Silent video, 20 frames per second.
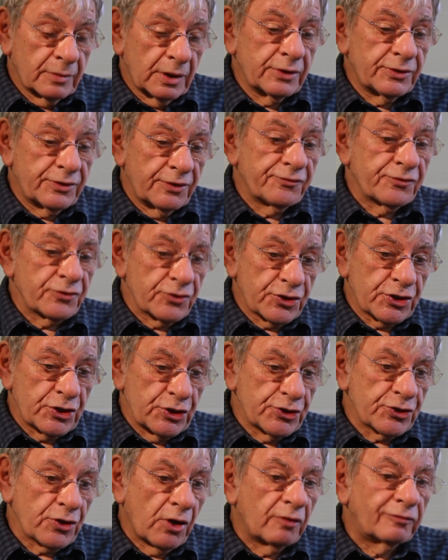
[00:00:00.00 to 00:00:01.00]

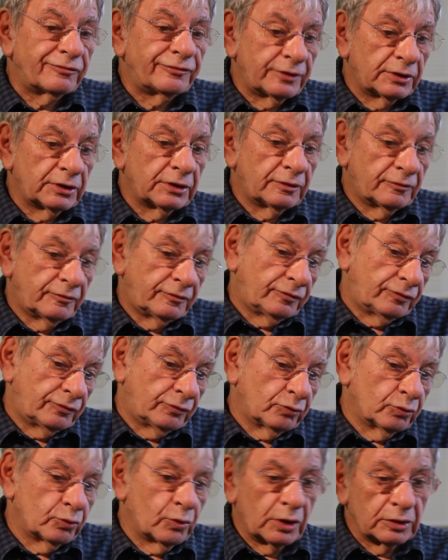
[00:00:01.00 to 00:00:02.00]
differences of
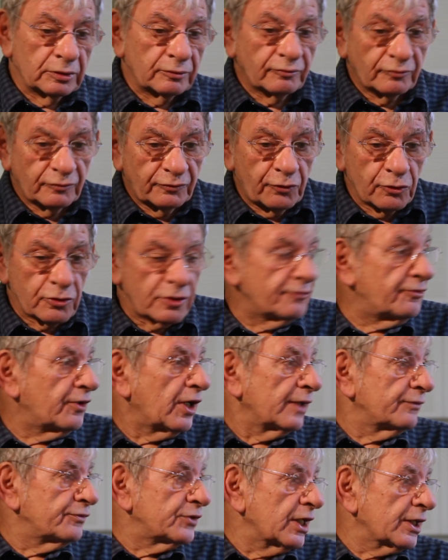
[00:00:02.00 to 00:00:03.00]
what, 4 or
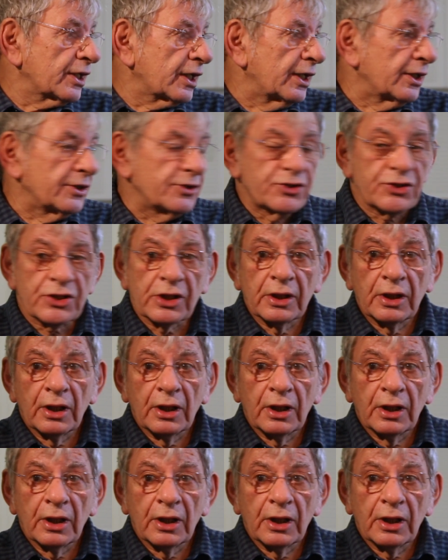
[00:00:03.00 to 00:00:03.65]
5 decades,